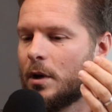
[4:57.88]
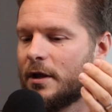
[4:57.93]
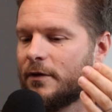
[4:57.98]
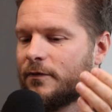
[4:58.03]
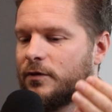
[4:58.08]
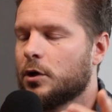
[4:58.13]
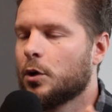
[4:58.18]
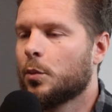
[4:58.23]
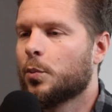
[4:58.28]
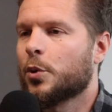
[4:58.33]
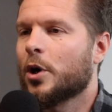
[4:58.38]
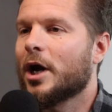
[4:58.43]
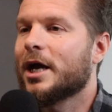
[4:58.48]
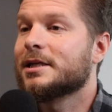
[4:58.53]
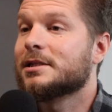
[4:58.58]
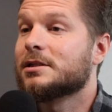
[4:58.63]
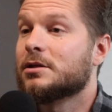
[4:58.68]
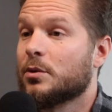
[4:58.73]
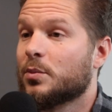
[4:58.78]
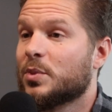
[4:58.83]
Well, if you
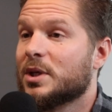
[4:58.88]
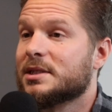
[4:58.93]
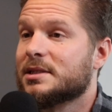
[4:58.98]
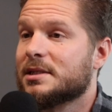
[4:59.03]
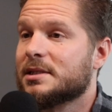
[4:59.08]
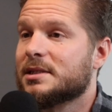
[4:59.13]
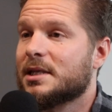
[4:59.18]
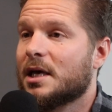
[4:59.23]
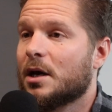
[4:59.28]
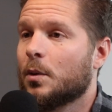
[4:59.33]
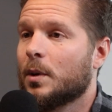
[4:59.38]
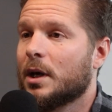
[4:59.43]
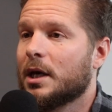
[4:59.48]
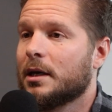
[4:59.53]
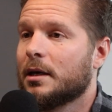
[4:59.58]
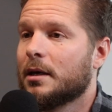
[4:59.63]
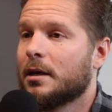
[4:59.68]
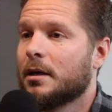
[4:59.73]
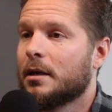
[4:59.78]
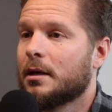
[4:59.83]
price your business that
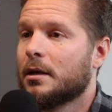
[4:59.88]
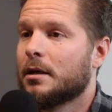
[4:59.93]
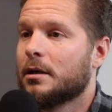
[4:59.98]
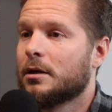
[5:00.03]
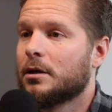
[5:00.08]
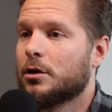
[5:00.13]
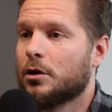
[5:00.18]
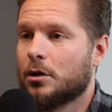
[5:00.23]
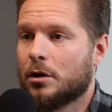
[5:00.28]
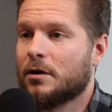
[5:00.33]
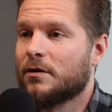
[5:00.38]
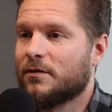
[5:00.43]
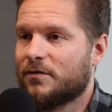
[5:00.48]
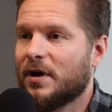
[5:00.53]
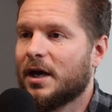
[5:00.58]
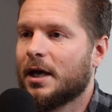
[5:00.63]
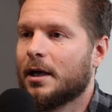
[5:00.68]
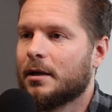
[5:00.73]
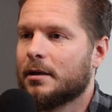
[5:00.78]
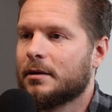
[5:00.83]
way, you're going to
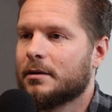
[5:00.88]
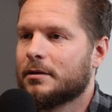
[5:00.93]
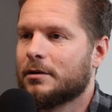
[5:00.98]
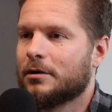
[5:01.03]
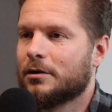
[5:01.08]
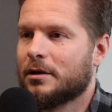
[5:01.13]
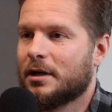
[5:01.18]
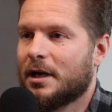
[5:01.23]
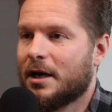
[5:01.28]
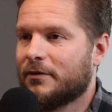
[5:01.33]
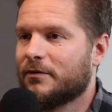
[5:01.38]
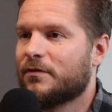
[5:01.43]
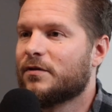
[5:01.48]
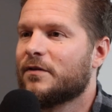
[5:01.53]
fail. You're going to have a